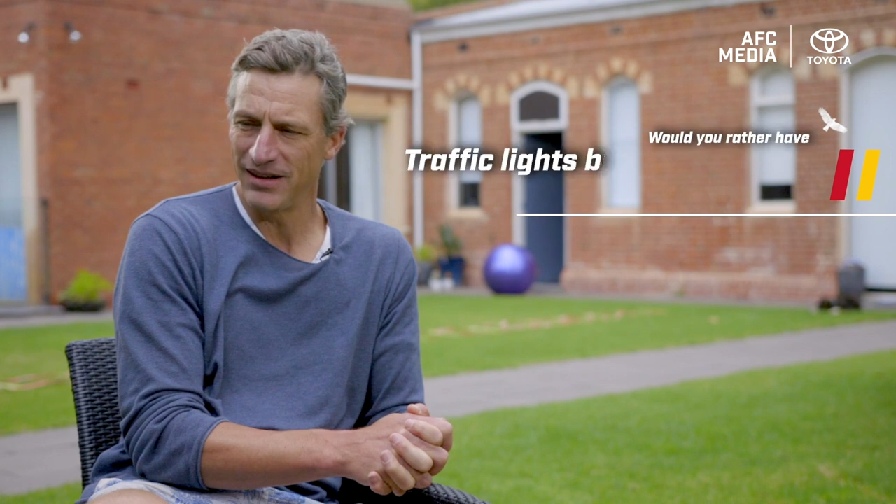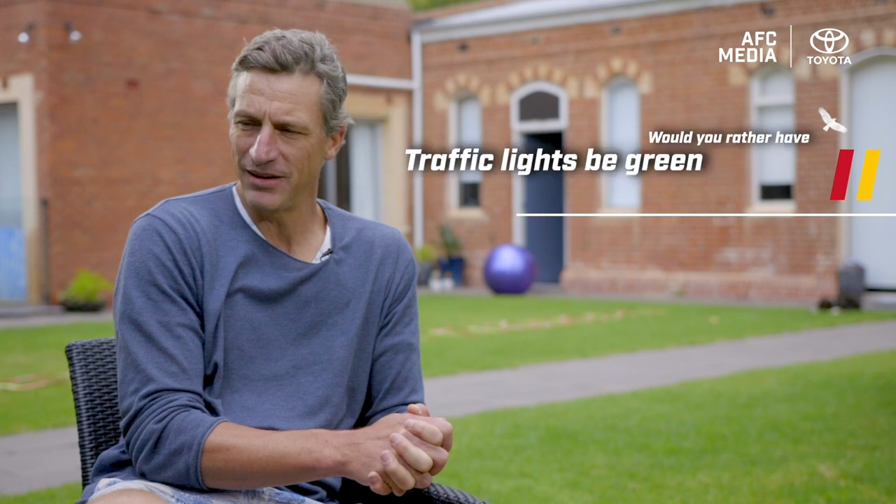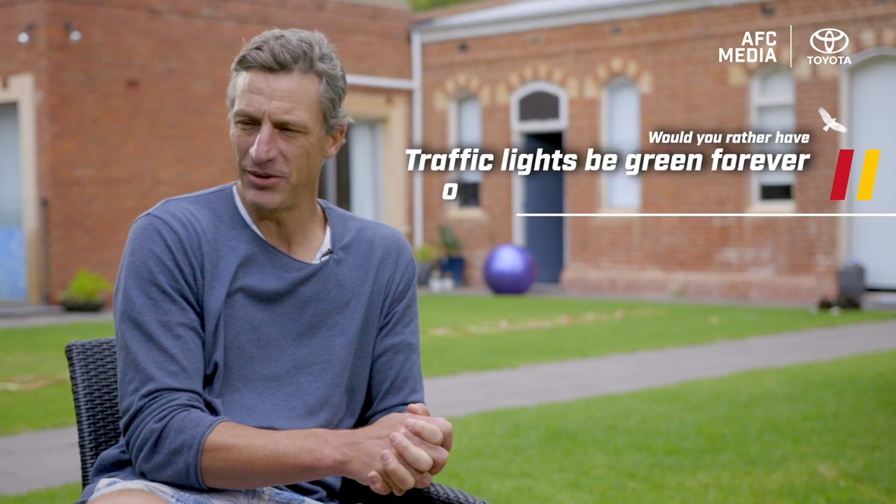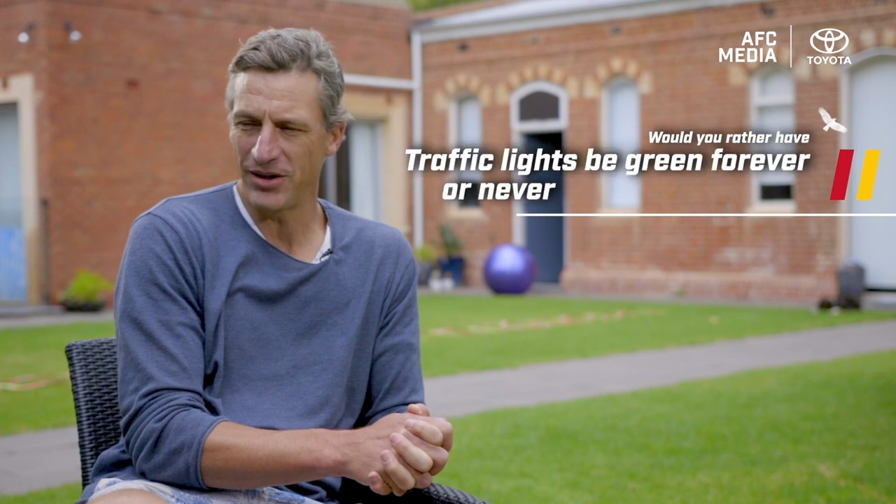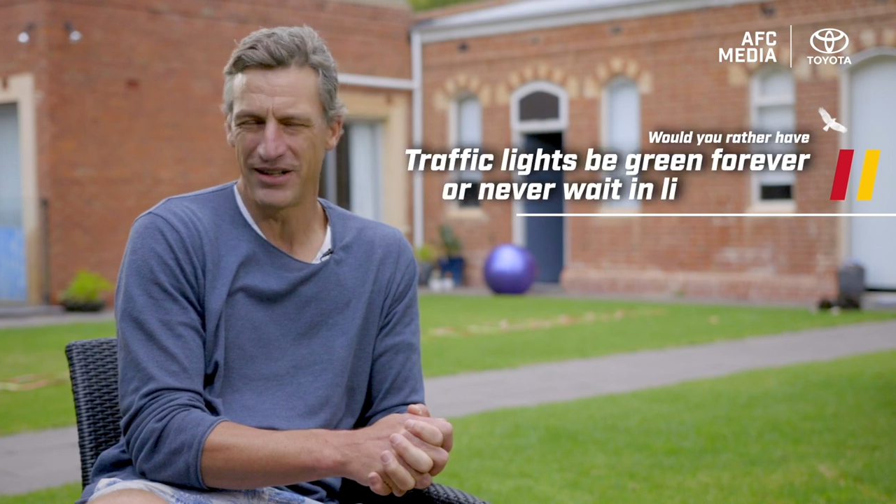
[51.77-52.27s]

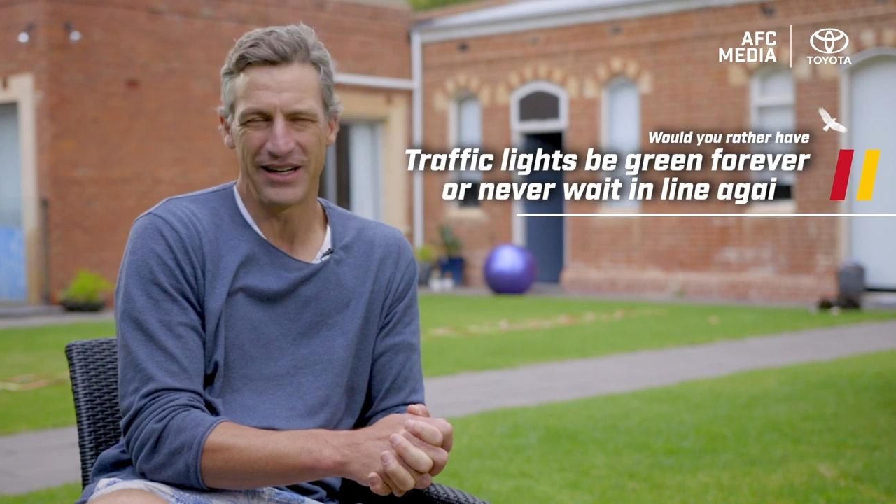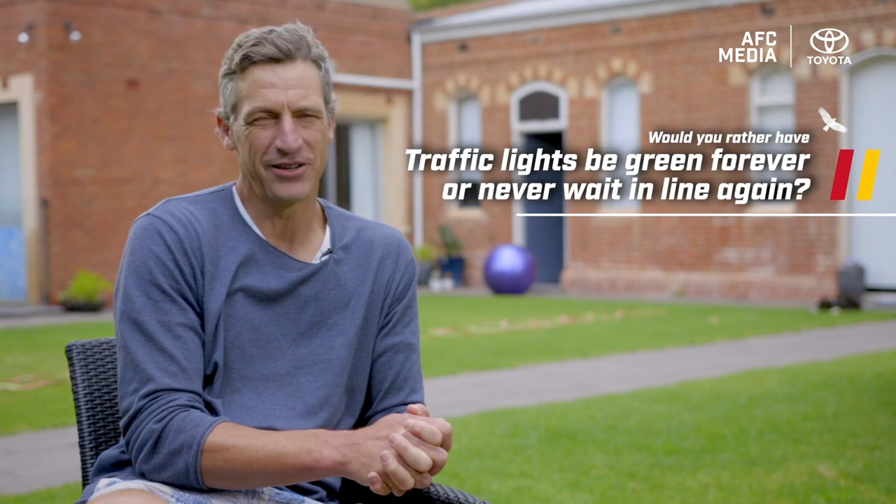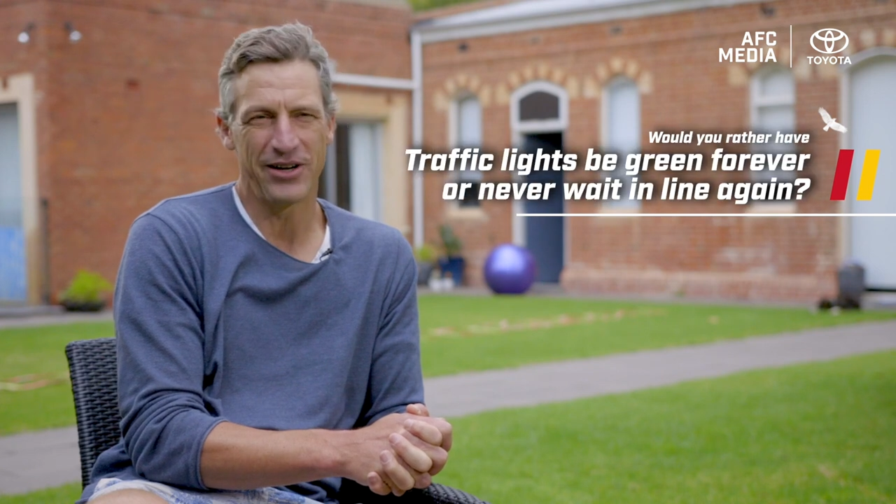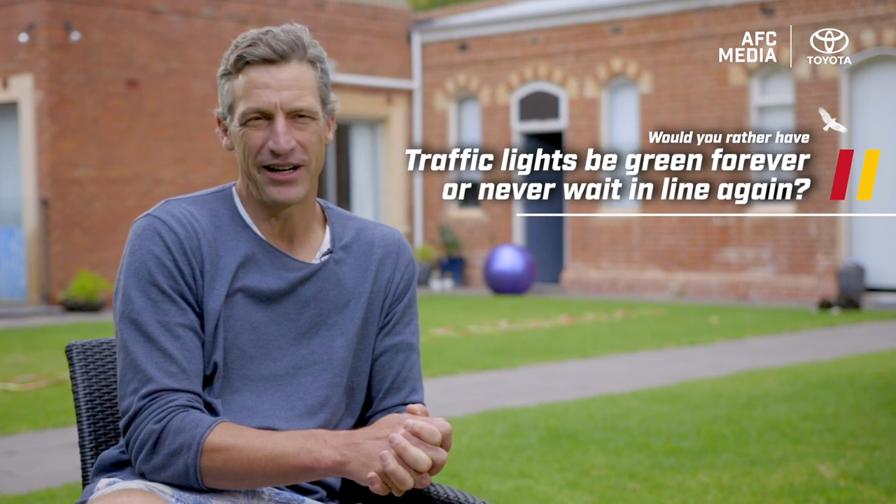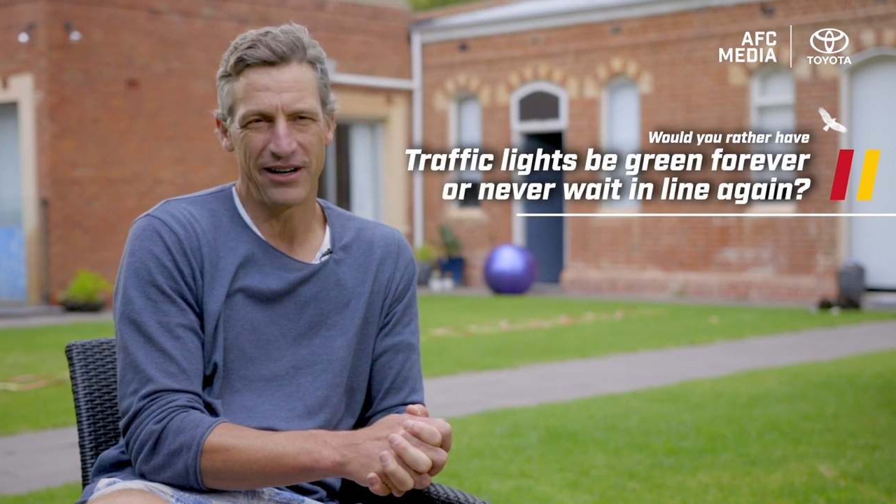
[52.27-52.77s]
I'm not in any
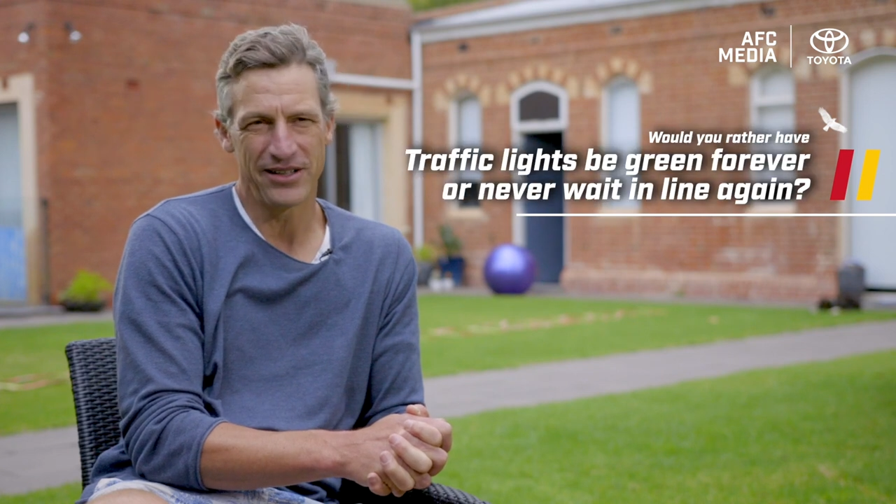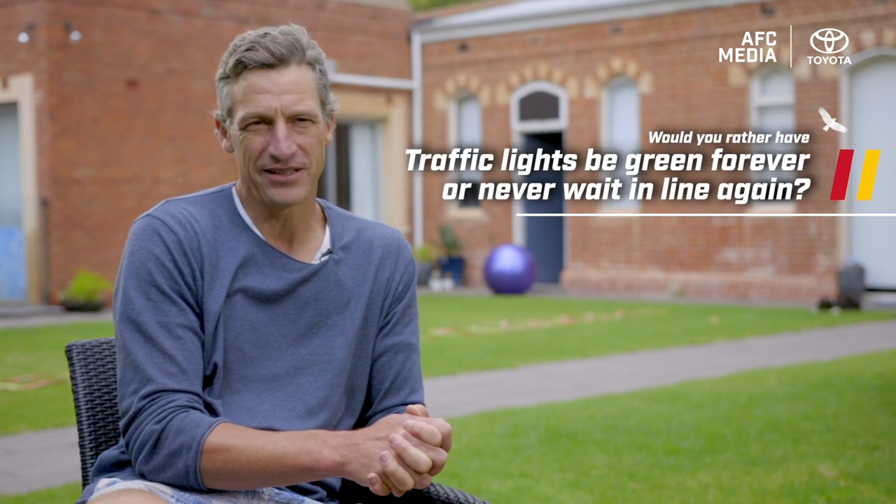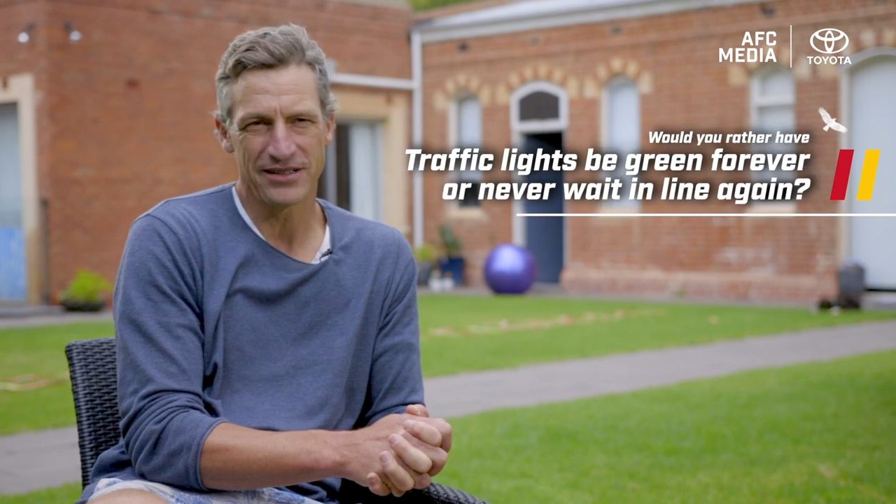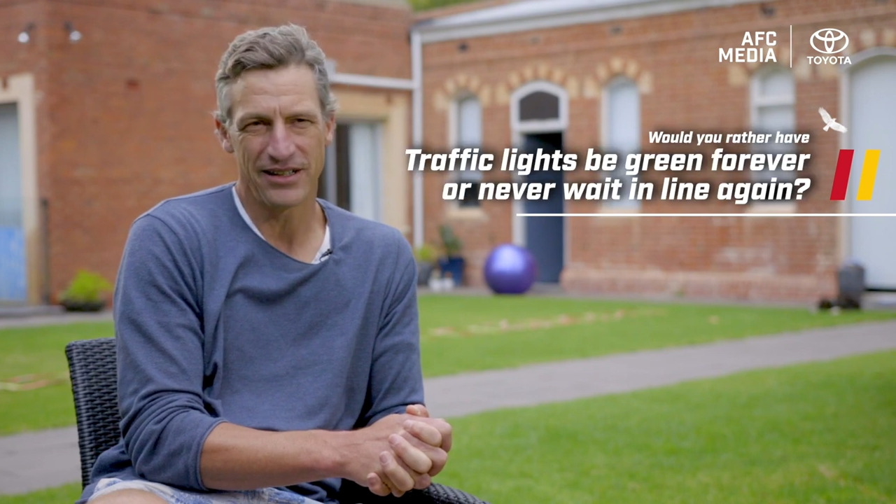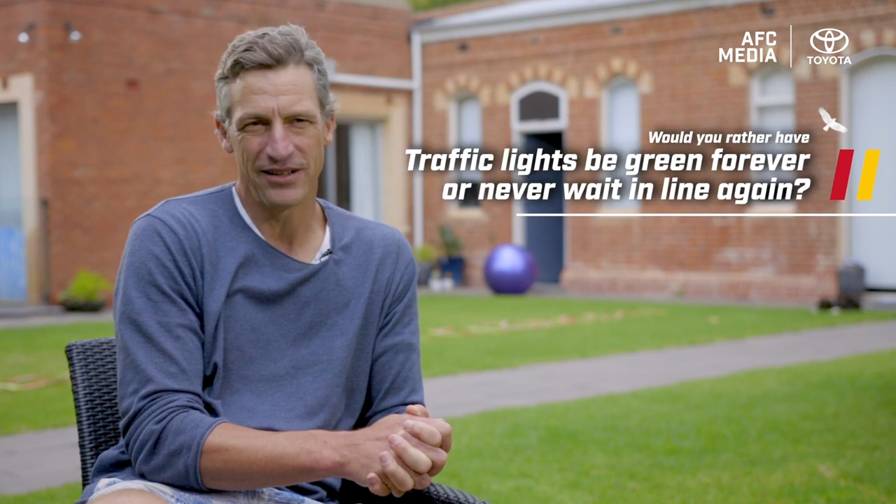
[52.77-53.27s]
great hurry,
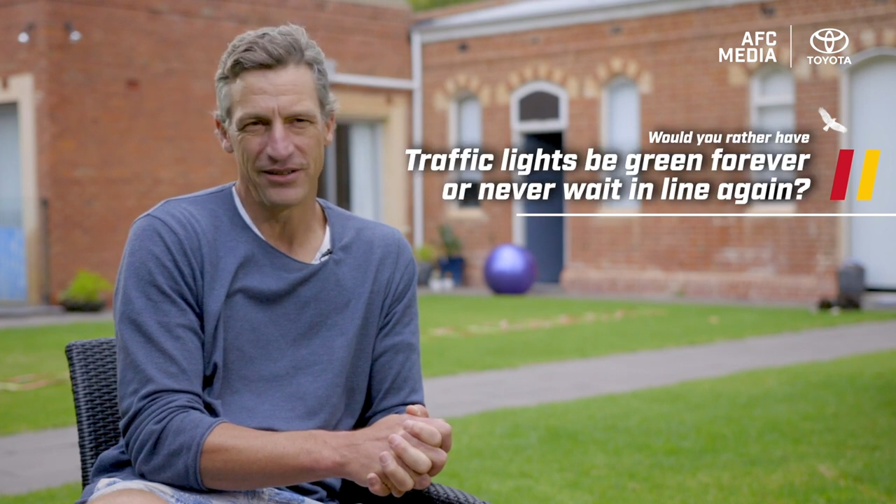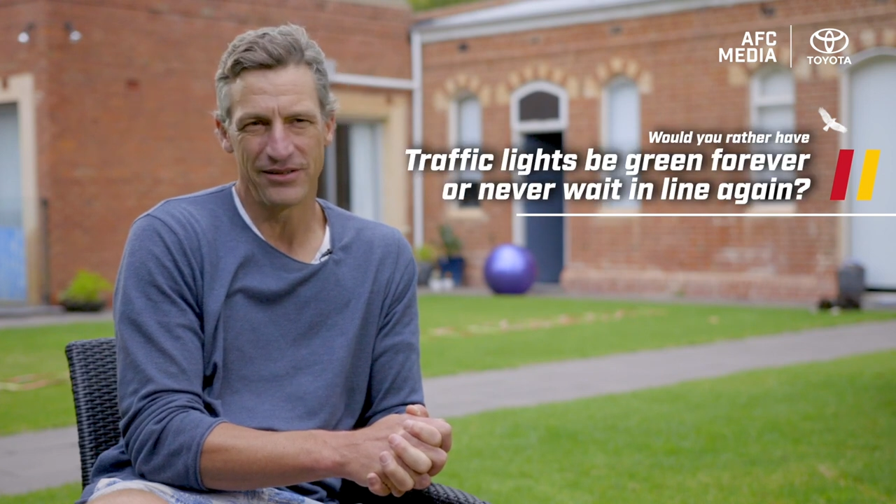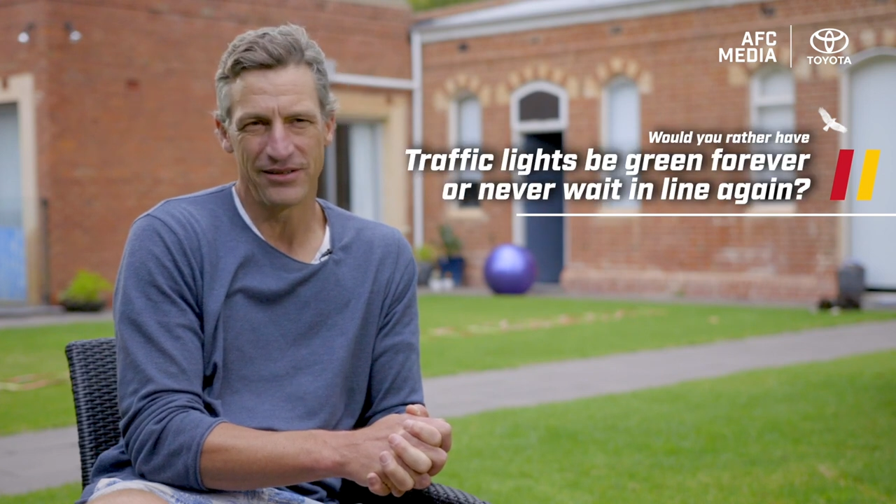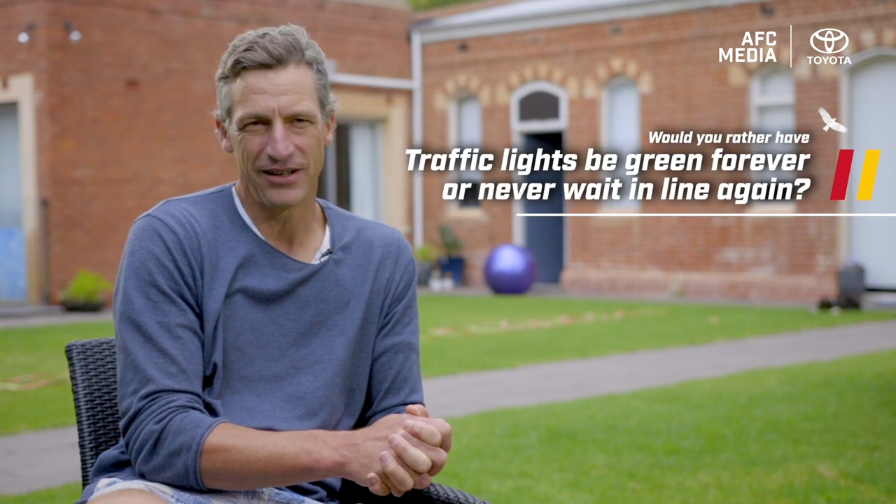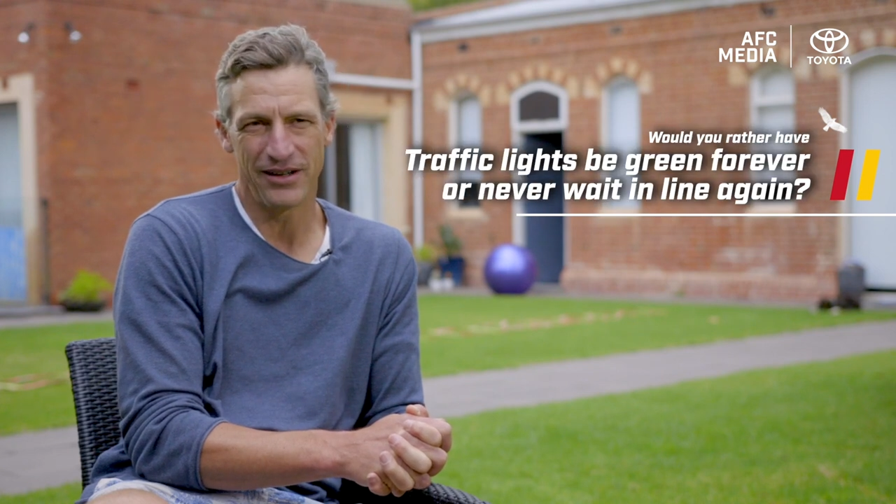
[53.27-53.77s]
so